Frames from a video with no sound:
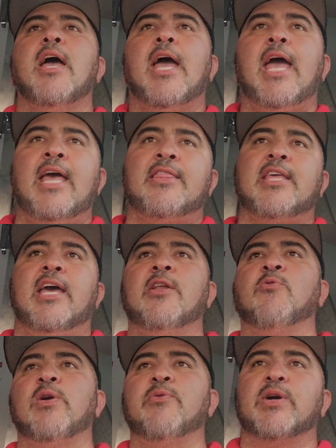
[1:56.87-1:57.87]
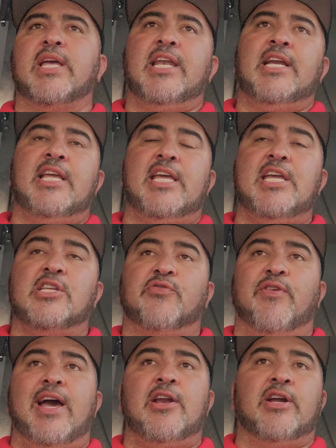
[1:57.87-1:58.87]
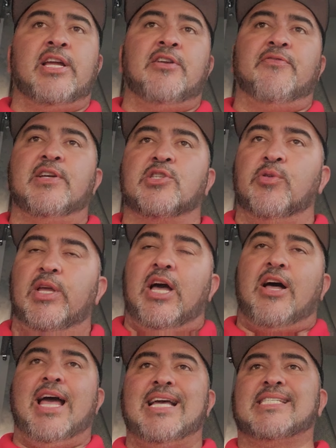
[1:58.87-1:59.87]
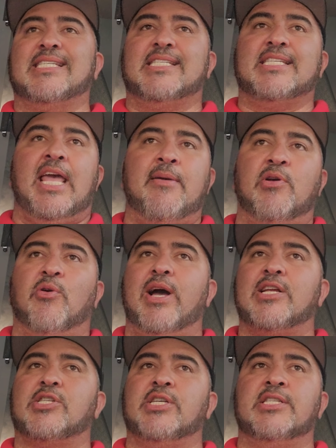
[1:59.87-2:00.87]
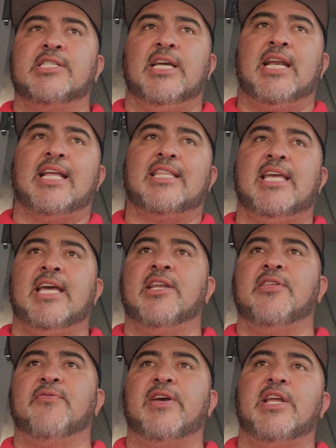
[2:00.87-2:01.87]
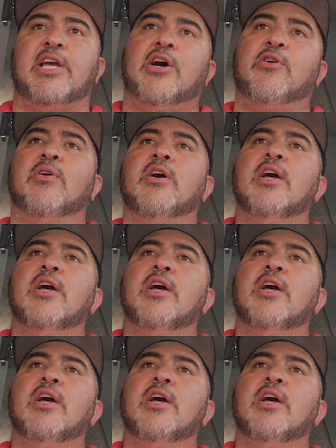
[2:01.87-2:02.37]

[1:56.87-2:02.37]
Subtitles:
And then we will get into each fighter individually. I'll ask the same questions. And at the end of the video,